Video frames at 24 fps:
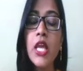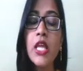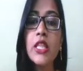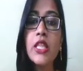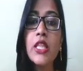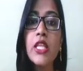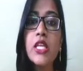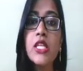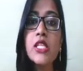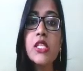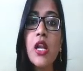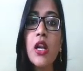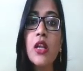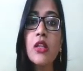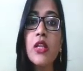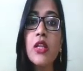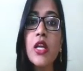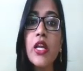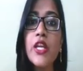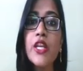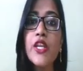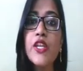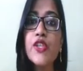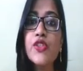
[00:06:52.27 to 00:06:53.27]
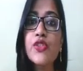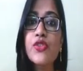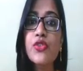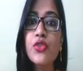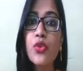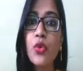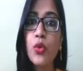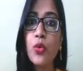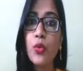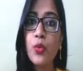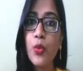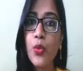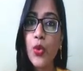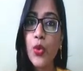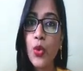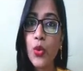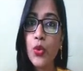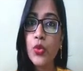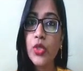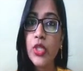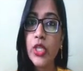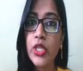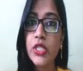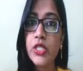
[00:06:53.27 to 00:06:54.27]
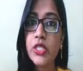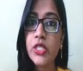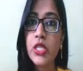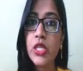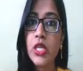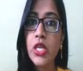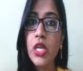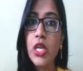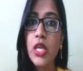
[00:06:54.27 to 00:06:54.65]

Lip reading: These are the histone proteins.